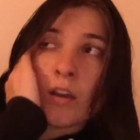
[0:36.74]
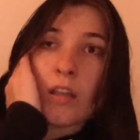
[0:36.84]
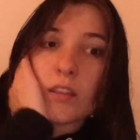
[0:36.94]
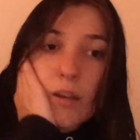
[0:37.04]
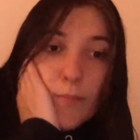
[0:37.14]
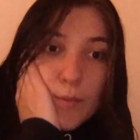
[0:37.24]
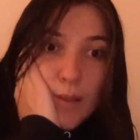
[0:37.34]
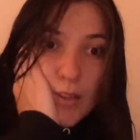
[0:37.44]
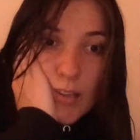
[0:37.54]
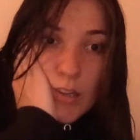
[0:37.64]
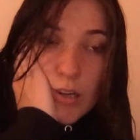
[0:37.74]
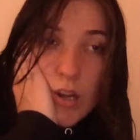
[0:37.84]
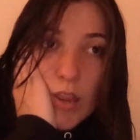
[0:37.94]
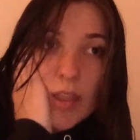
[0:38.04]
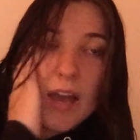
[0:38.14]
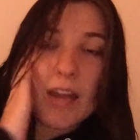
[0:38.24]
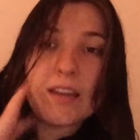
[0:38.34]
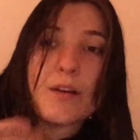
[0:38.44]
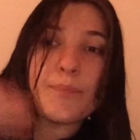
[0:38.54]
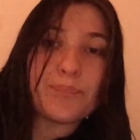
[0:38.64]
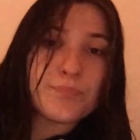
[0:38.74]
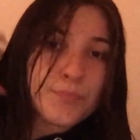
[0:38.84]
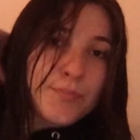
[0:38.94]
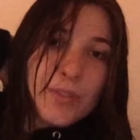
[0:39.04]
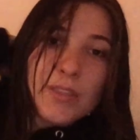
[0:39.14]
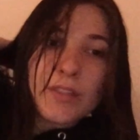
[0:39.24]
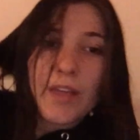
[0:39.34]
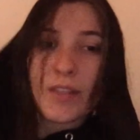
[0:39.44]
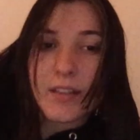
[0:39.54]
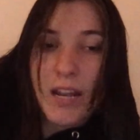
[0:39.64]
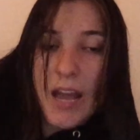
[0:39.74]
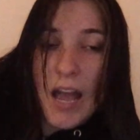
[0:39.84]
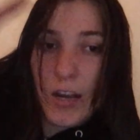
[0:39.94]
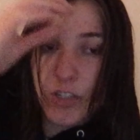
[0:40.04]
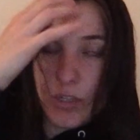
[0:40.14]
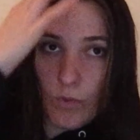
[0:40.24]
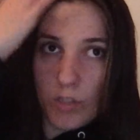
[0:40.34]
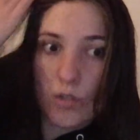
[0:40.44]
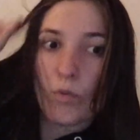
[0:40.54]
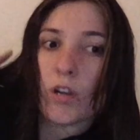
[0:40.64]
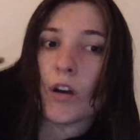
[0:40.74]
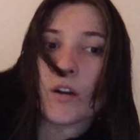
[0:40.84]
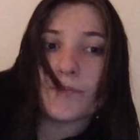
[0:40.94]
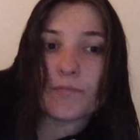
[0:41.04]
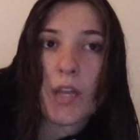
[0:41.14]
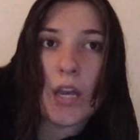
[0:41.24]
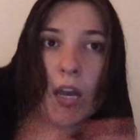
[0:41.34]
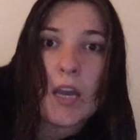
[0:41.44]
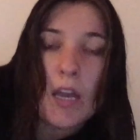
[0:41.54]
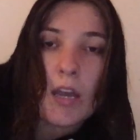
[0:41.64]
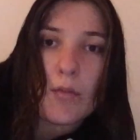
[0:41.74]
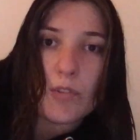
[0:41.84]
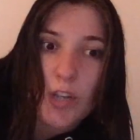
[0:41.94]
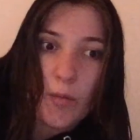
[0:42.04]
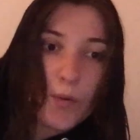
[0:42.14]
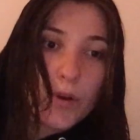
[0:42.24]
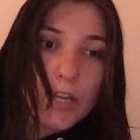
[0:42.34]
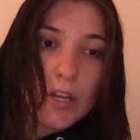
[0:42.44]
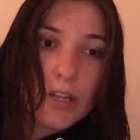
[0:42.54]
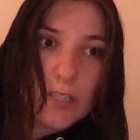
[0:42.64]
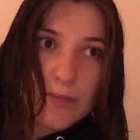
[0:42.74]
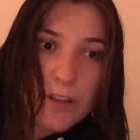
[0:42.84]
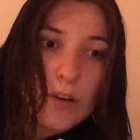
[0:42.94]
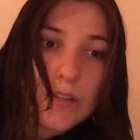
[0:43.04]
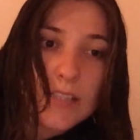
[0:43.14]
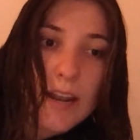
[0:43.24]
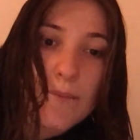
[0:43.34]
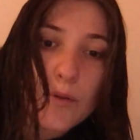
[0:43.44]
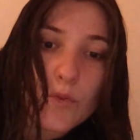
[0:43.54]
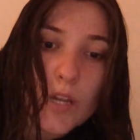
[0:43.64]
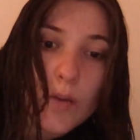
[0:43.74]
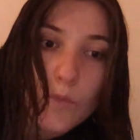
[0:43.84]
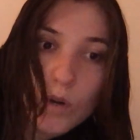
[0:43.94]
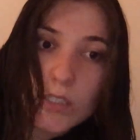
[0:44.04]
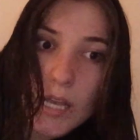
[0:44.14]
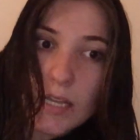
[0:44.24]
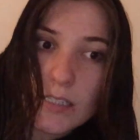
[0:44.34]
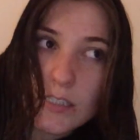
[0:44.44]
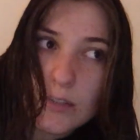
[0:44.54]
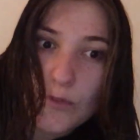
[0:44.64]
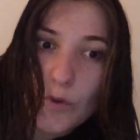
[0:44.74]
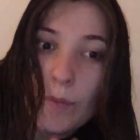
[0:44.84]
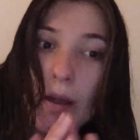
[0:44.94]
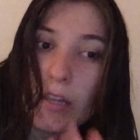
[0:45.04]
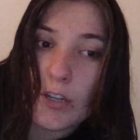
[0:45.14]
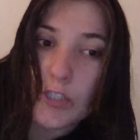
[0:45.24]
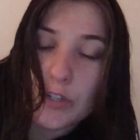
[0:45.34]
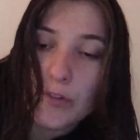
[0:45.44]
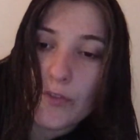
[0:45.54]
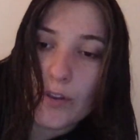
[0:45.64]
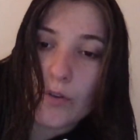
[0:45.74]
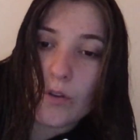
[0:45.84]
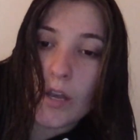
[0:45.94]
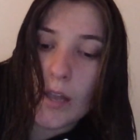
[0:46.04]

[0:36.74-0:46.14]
Then I'm gonna make dinner. Then the thing that I actually want to work on, which I'll be working on in this video, is that I've been reading more texts for my literature review.